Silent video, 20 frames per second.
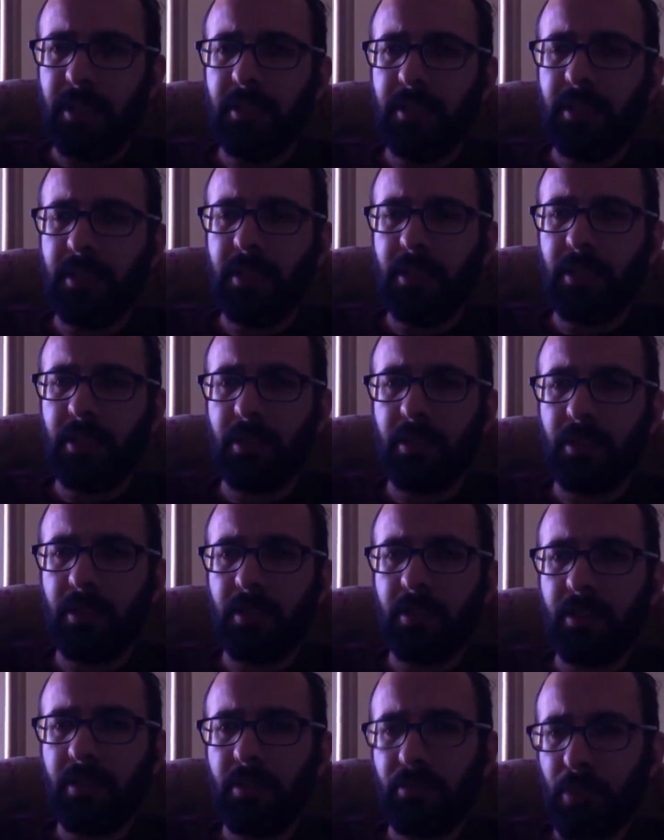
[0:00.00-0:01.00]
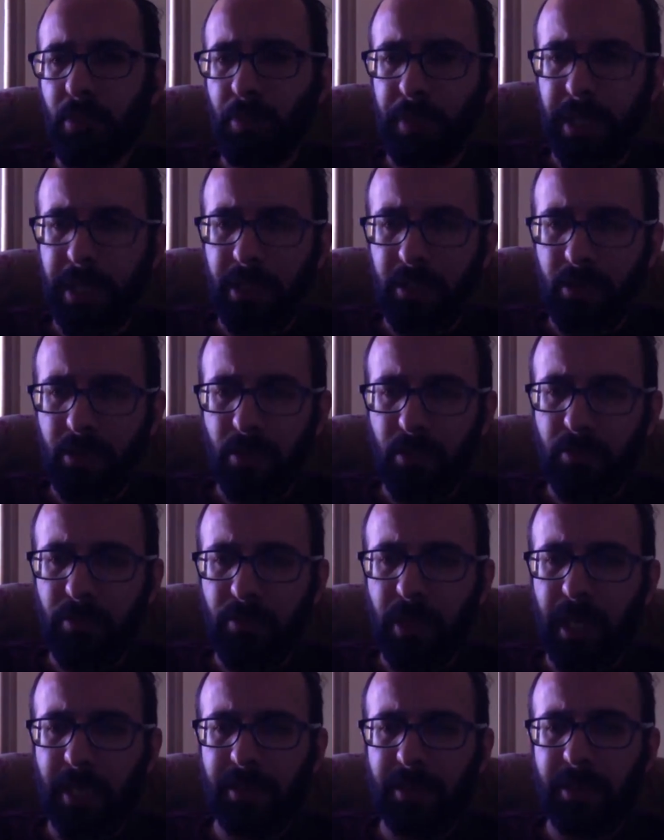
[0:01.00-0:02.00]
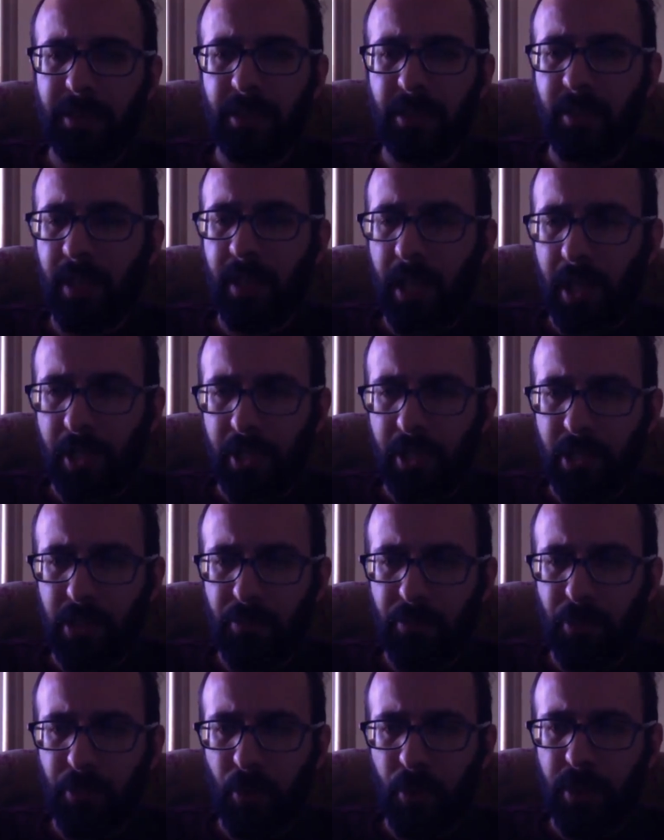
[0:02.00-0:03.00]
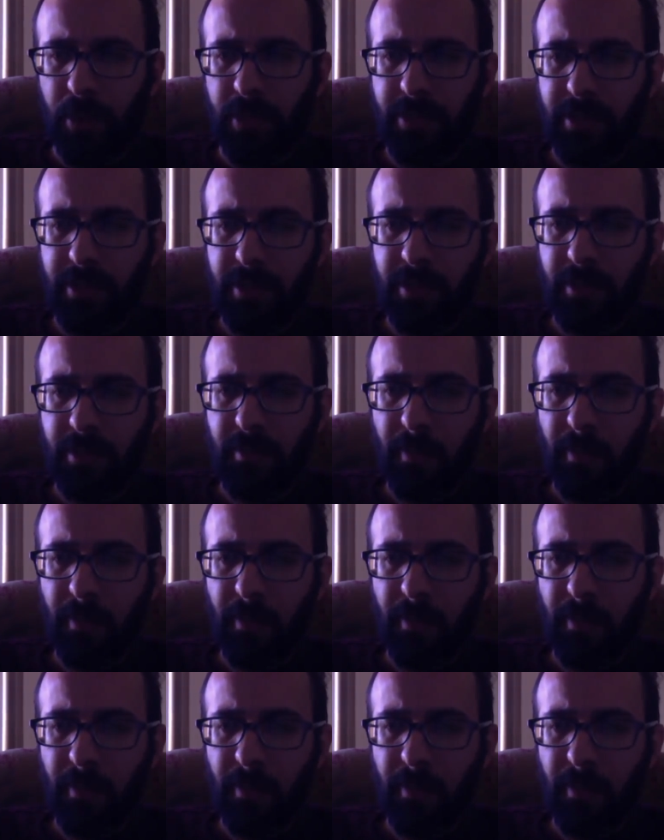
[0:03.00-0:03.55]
their momentum, and their energy points.